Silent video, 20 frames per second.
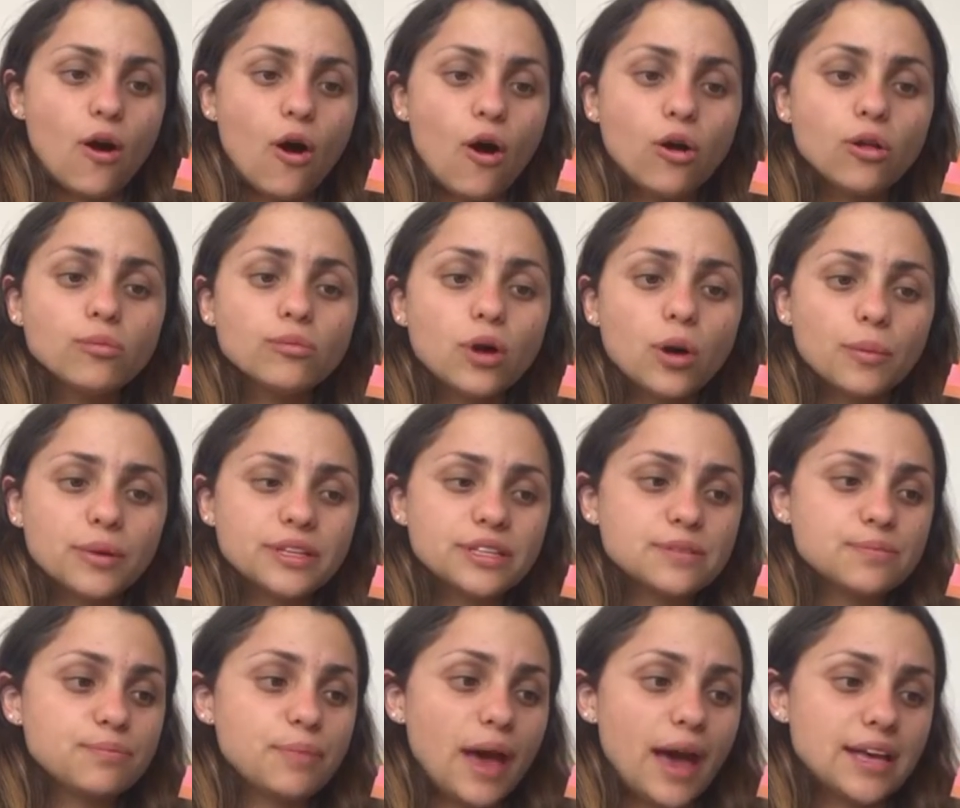All
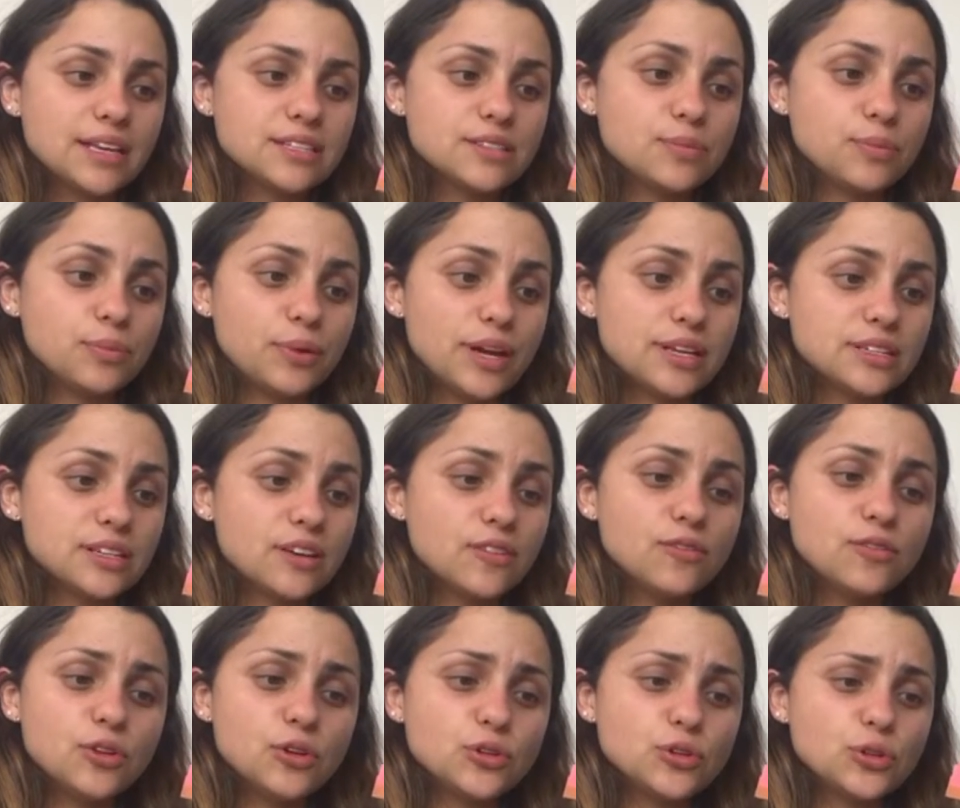moments, past, present,
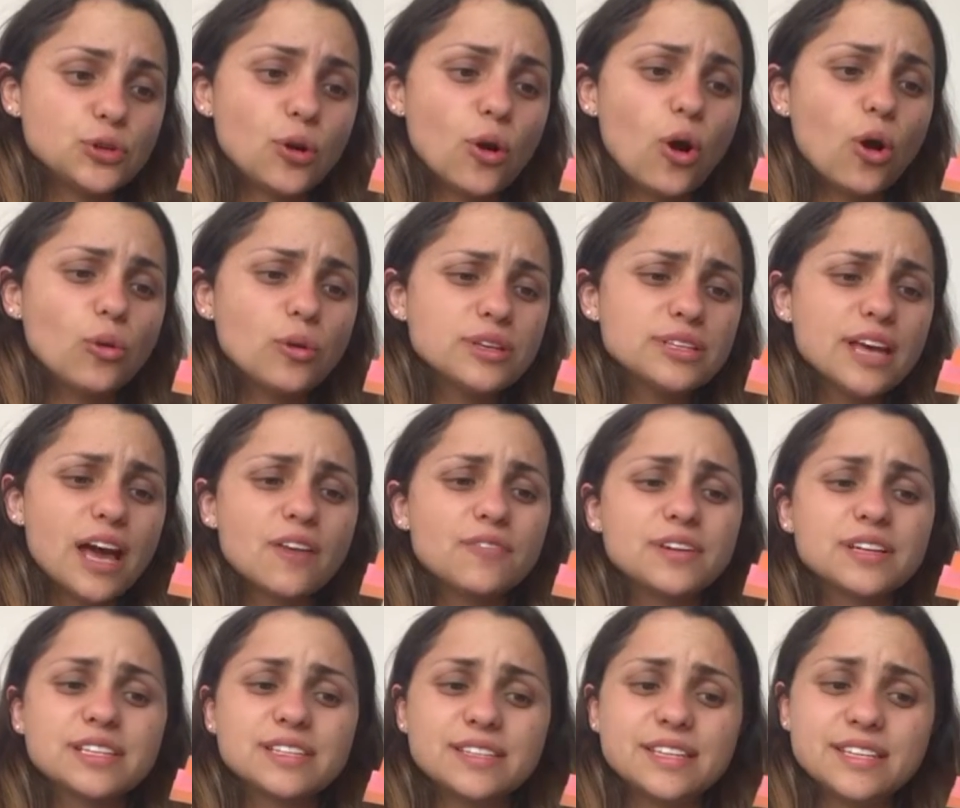and future, always have
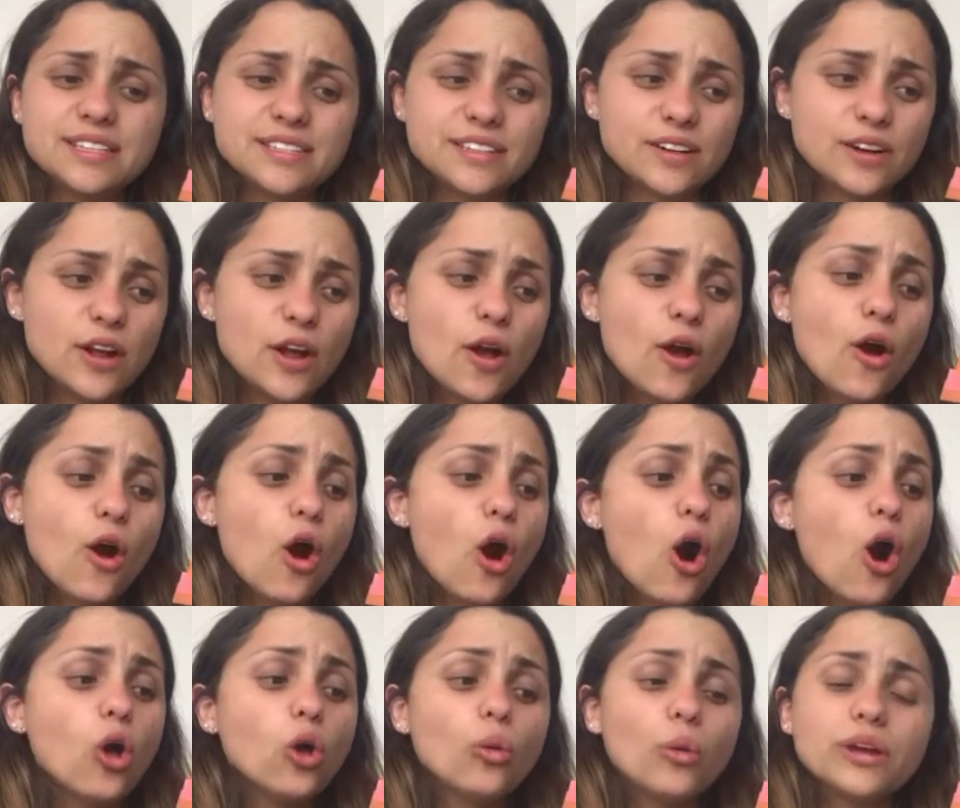existed,
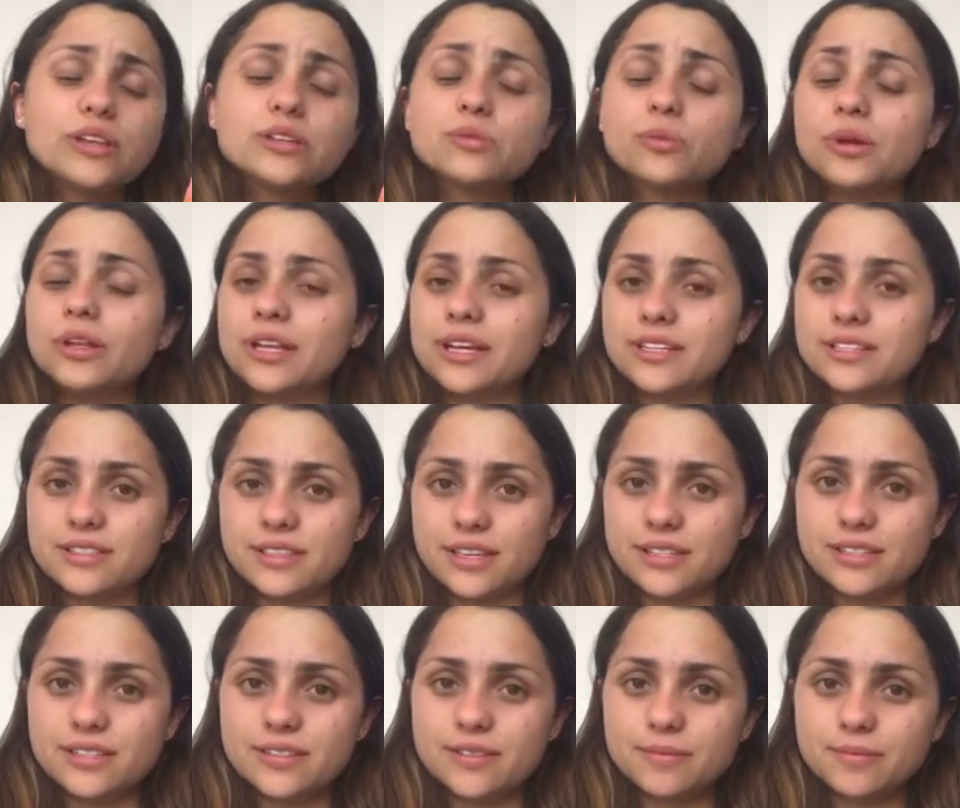always will
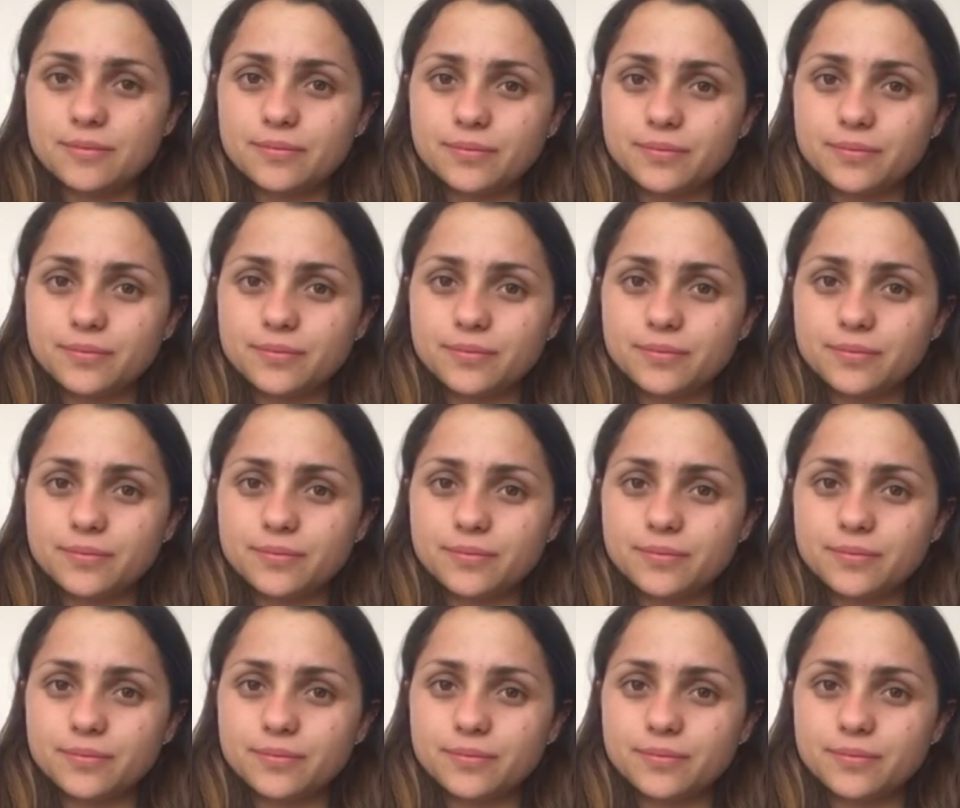exist.